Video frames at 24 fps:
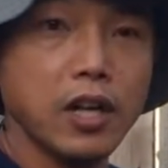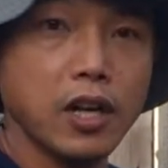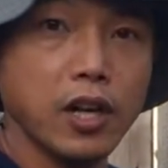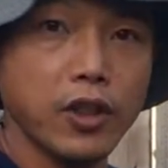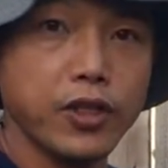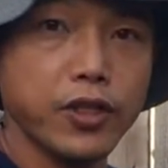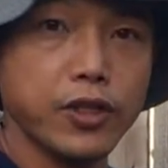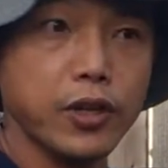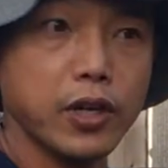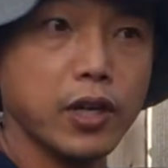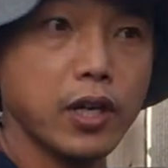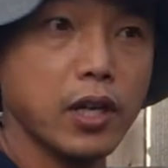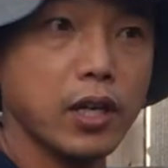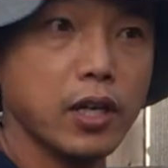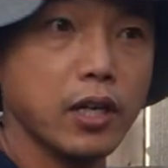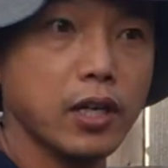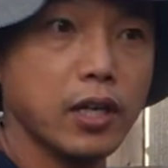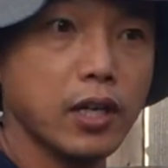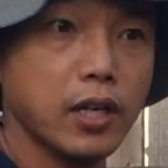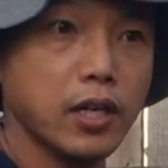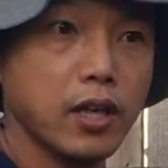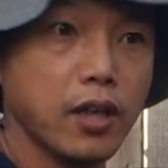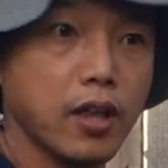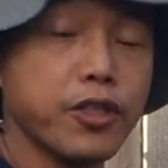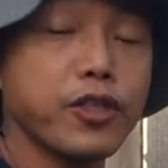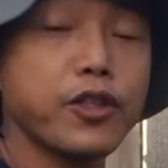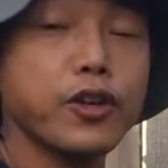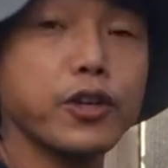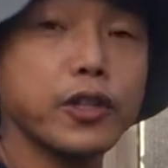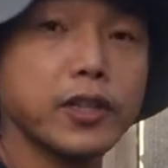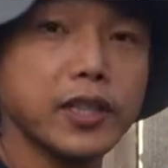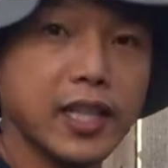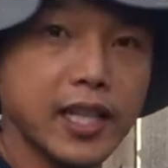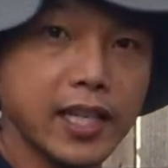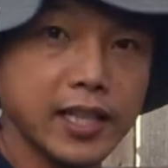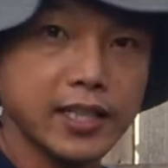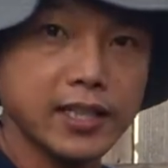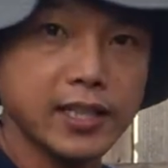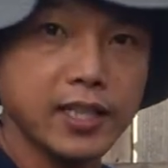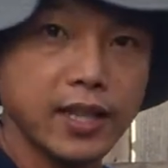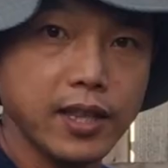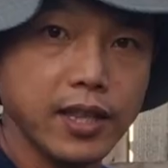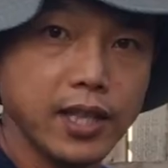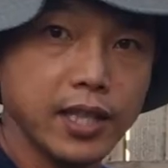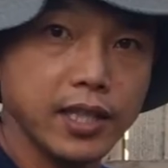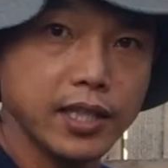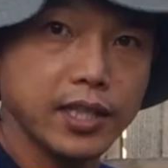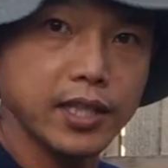A third, uh, a third less
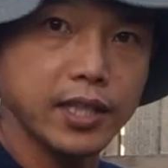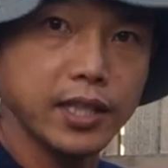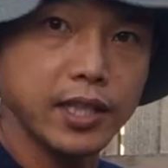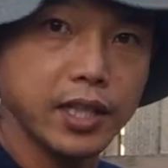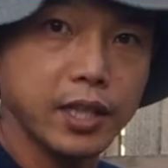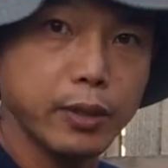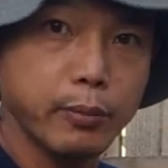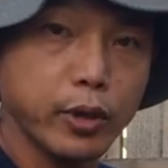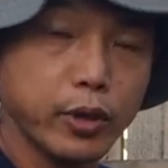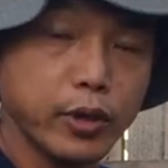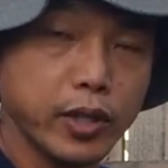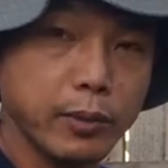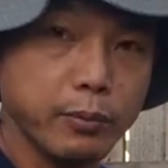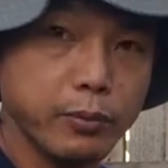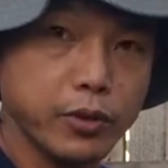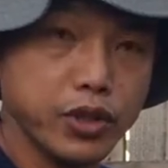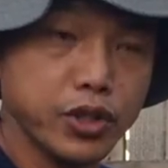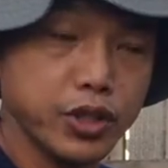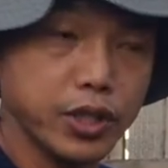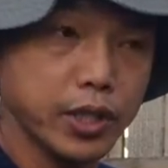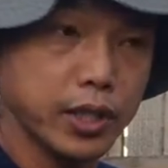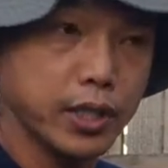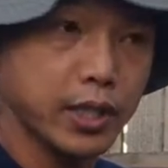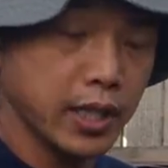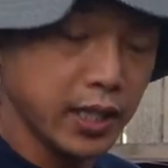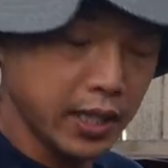than the uh, Kubota machine.